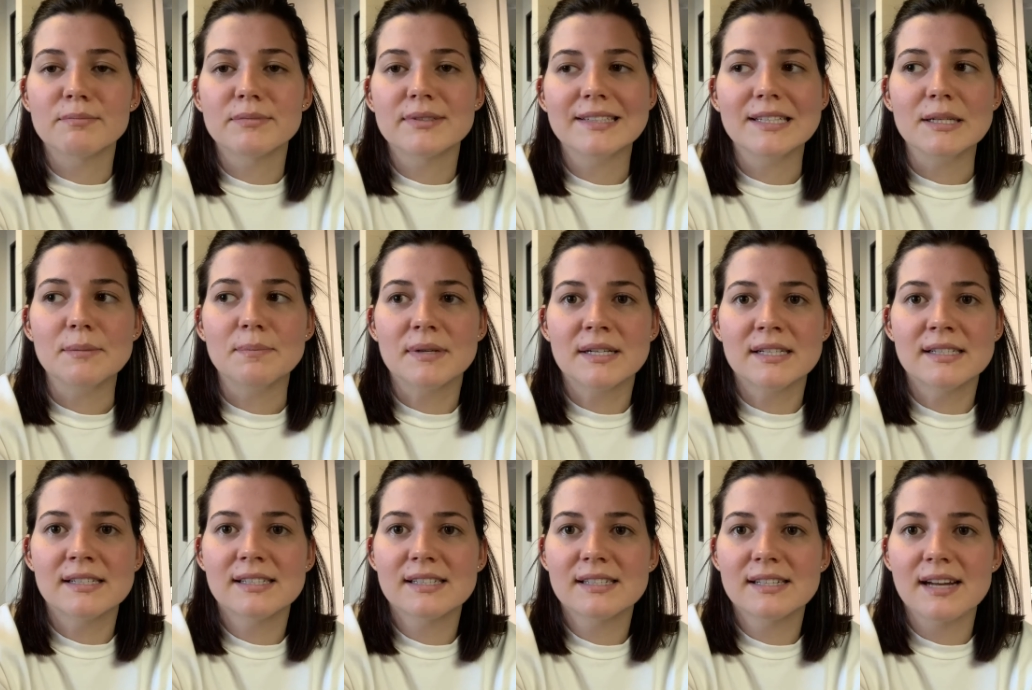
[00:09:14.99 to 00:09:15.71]
sleep
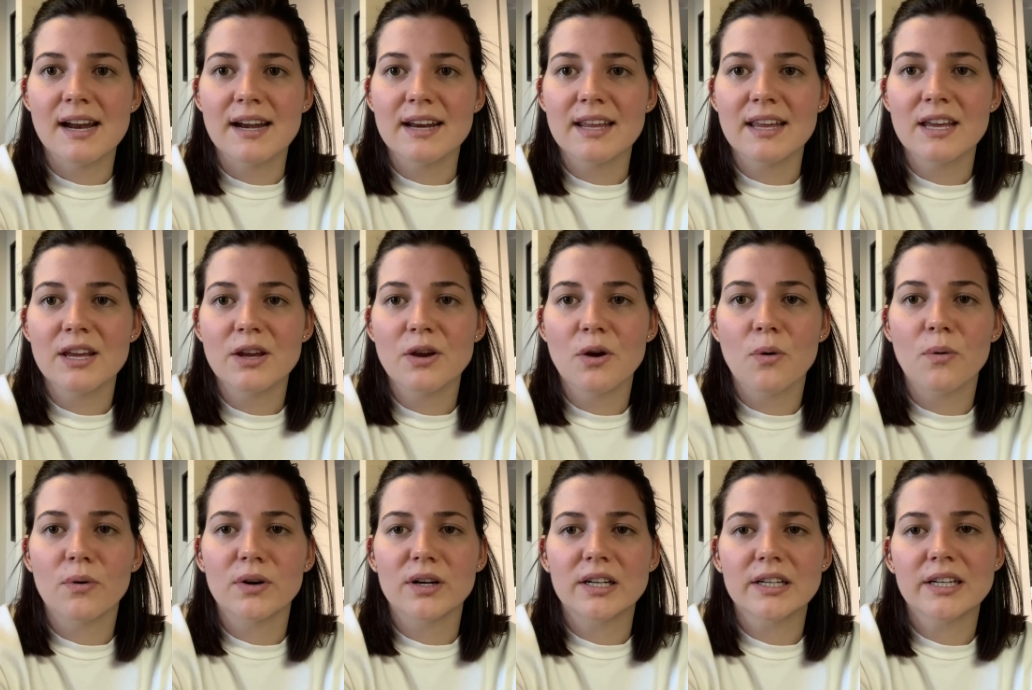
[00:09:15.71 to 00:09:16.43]
and study
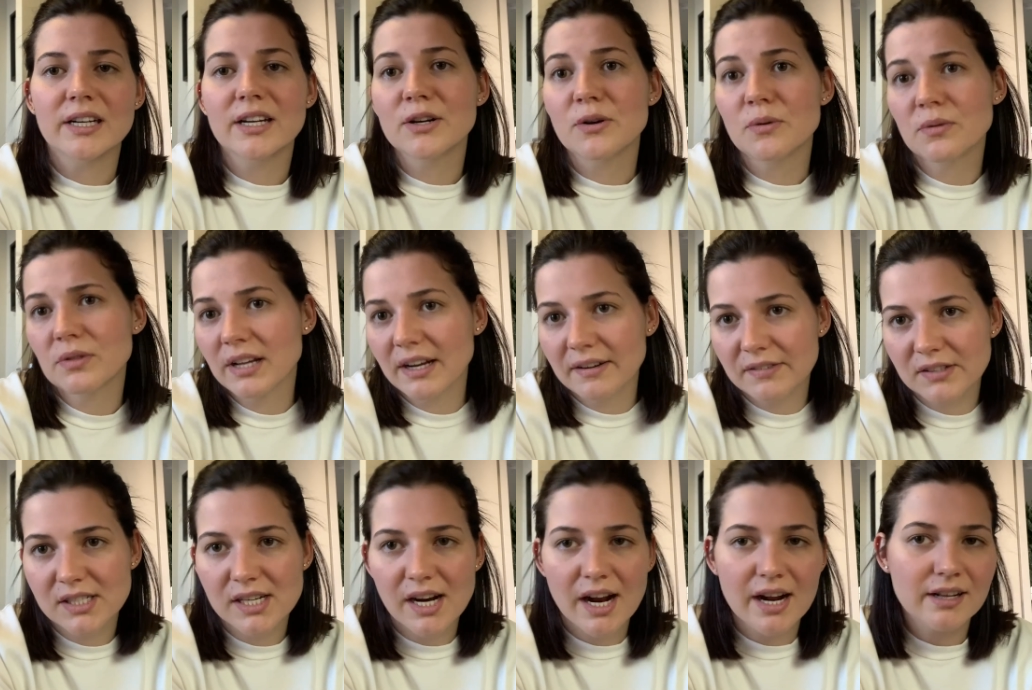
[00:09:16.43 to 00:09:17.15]
or, you know,
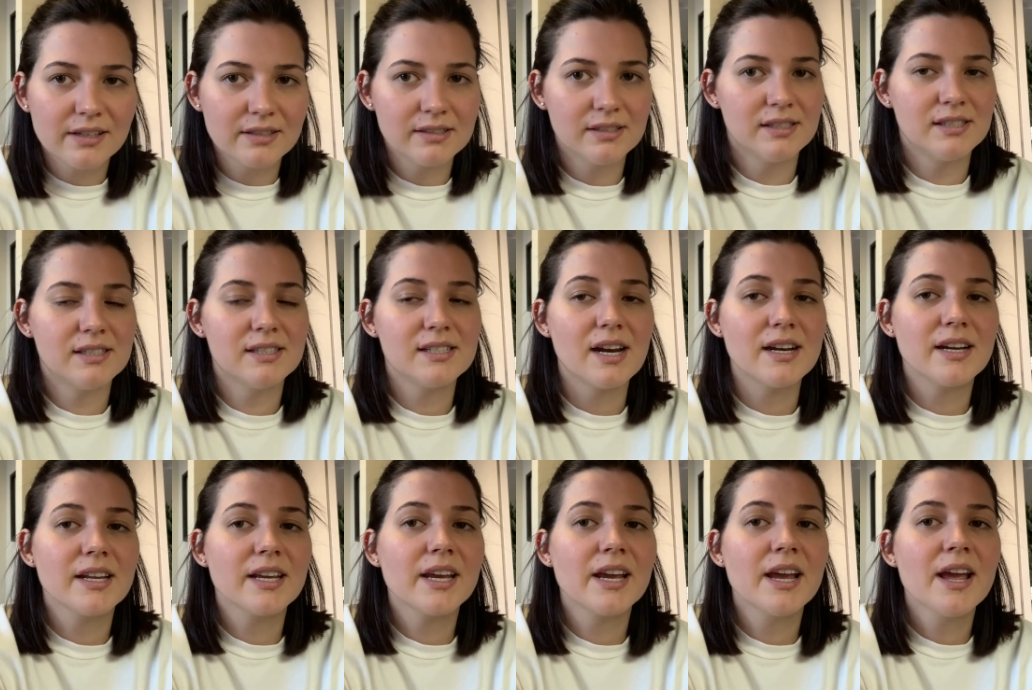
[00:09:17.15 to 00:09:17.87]
lifestyle and
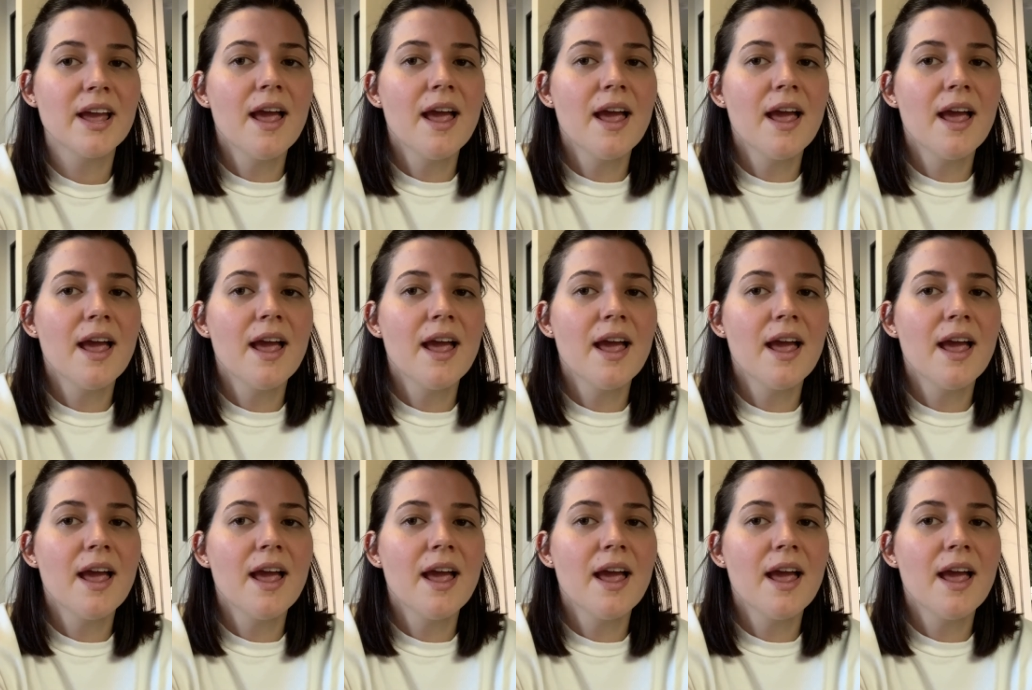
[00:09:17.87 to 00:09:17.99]
study,